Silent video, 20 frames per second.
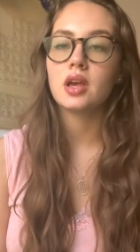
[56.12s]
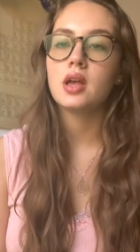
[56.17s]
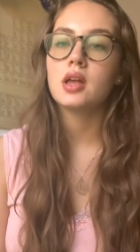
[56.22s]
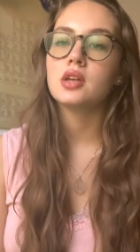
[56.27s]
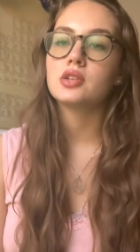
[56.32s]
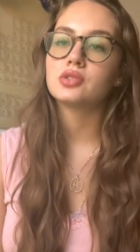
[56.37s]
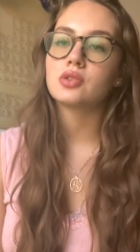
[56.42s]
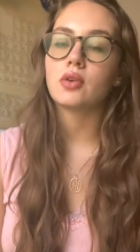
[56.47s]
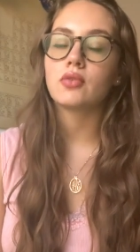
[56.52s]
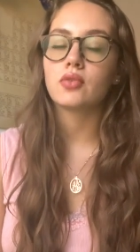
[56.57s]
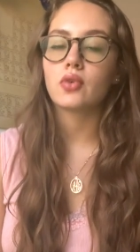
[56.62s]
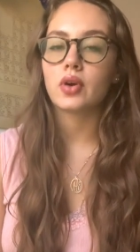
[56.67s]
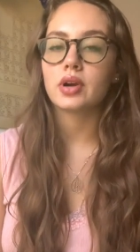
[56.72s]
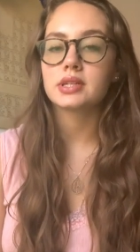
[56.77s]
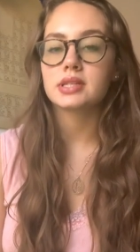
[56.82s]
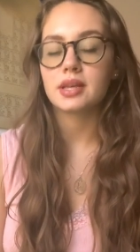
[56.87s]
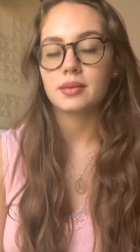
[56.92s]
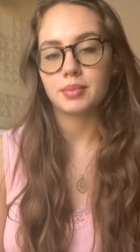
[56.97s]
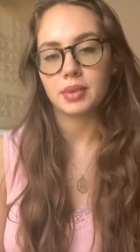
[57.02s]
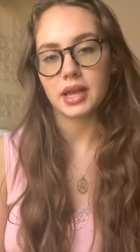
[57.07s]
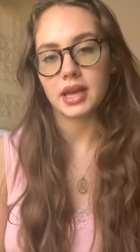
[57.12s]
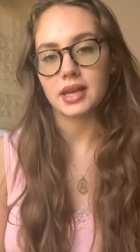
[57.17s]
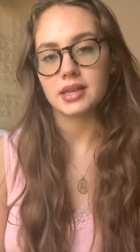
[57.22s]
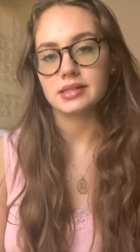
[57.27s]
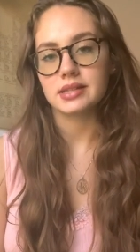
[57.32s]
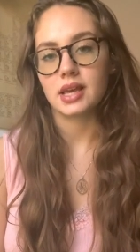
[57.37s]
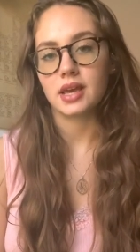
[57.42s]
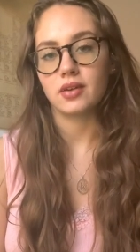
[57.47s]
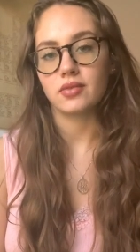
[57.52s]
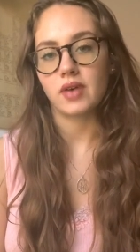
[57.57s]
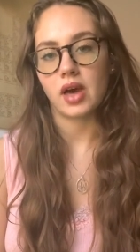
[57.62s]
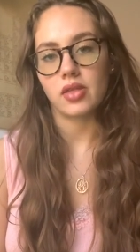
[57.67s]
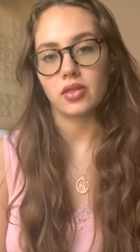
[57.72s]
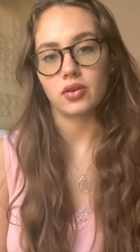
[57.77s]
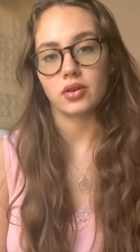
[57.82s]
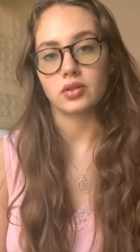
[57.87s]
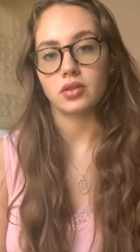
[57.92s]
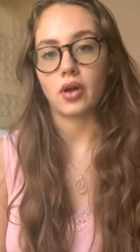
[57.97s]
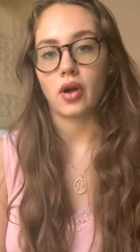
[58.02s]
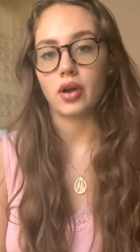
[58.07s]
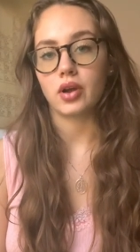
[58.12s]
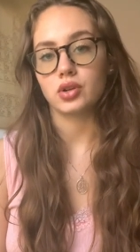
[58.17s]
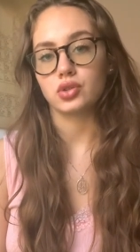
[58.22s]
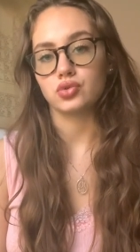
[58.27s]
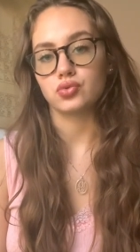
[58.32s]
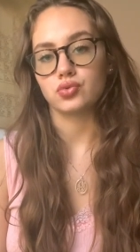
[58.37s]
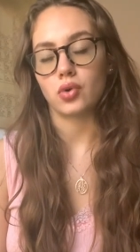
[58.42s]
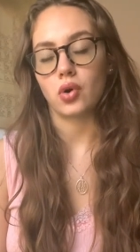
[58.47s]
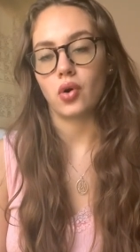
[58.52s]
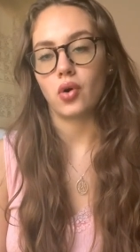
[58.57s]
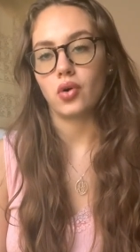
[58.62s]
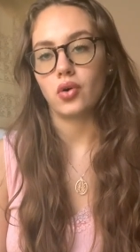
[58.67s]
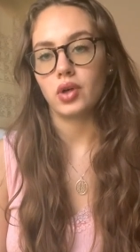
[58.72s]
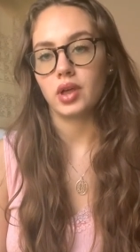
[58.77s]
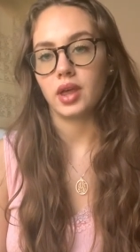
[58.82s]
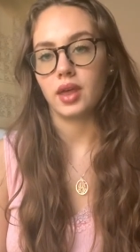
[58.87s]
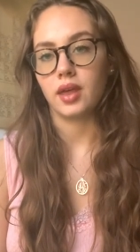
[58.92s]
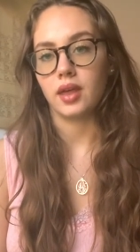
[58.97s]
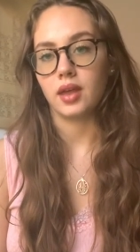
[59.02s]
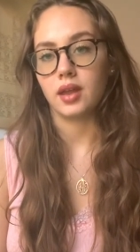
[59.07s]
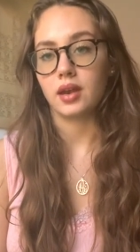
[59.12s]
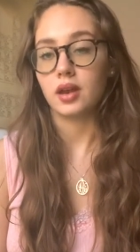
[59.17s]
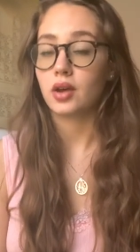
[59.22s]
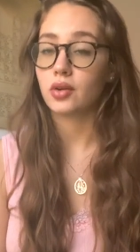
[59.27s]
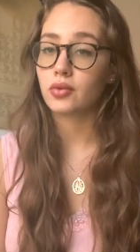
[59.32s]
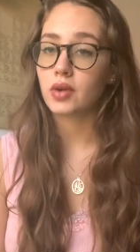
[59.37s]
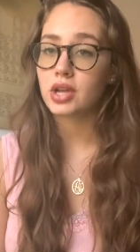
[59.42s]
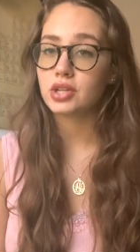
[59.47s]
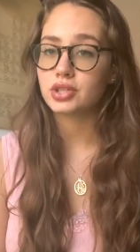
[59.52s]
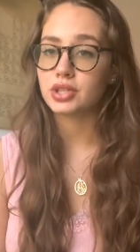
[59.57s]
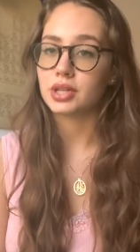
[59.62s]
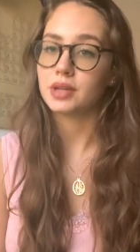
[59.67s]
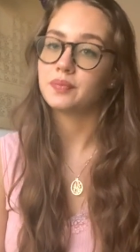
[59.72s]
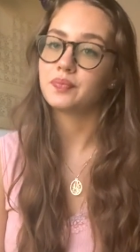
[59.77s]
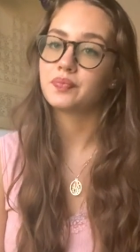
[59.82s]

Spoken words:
So of course it plays a rather large role in aggression.